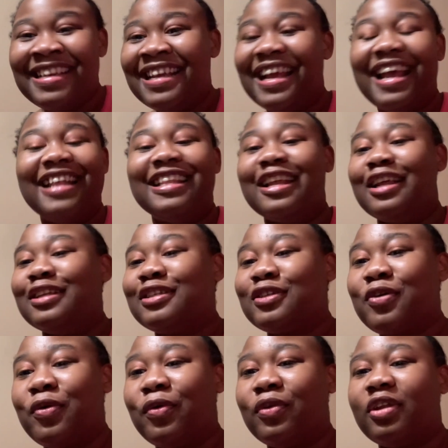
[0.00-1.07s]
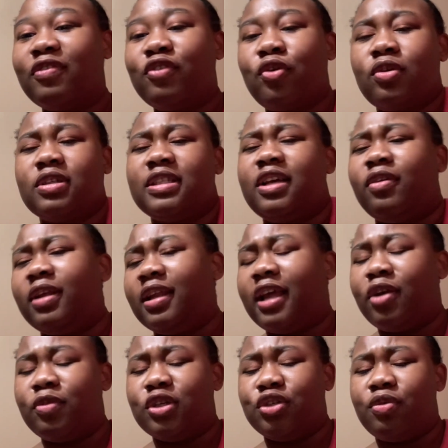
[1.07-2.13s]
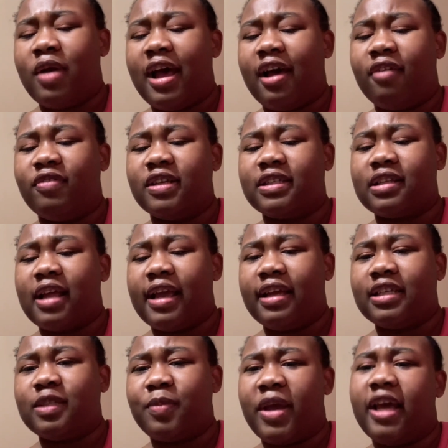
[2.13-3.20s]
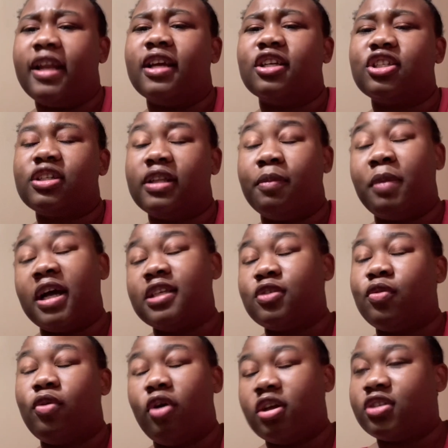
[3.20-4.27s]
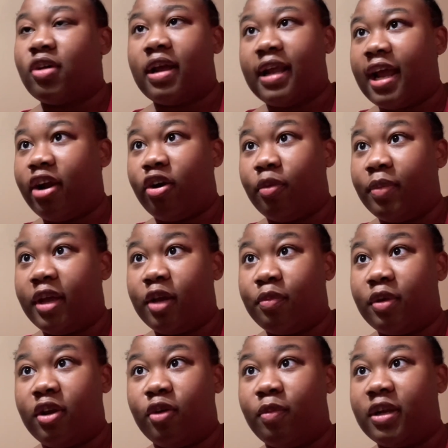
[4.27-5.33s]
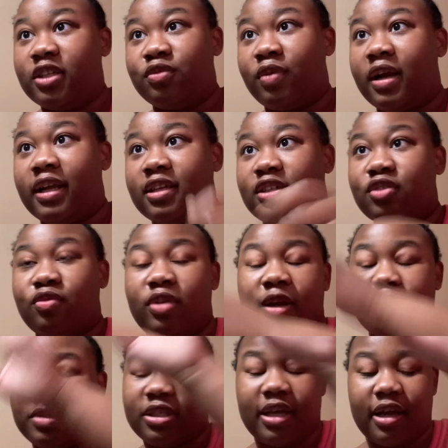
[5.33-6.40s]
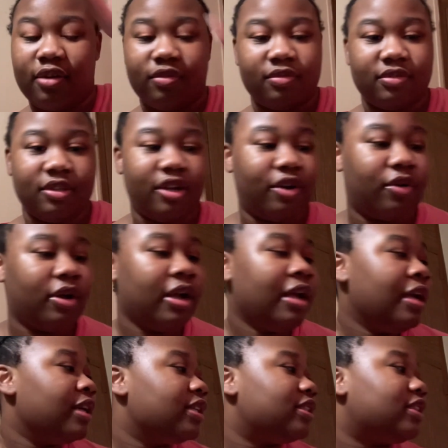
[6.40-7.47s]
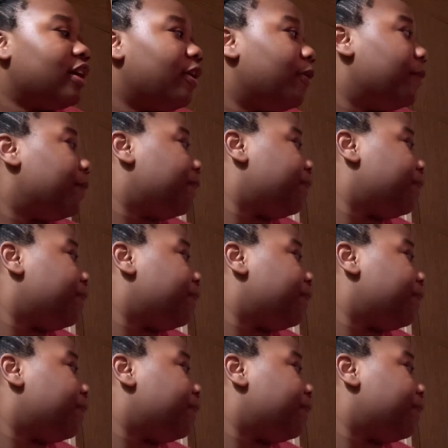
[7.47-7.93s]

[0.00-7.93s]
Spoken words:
And then in school, of course, the only language you have is like Spanish. And then my school also had Arabic, but nobody's writing scripts. I don't know. So